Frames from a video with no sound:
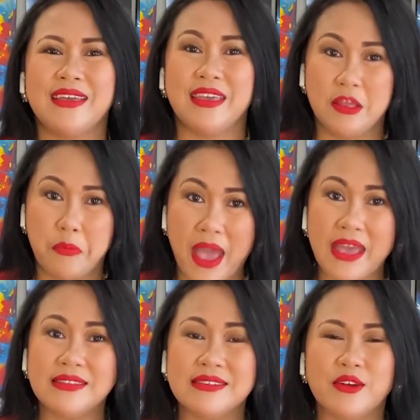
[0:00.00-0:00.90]
It
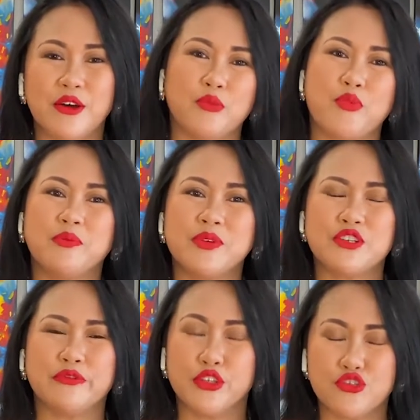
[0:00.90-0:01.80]
depends on the purpose
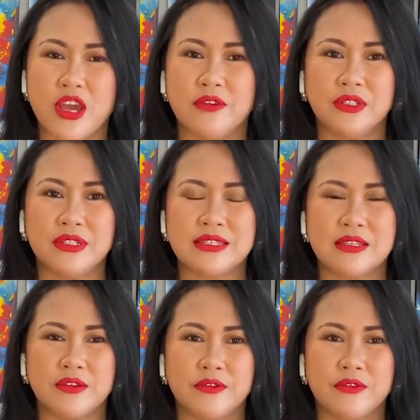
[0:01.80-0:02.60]
of your travels.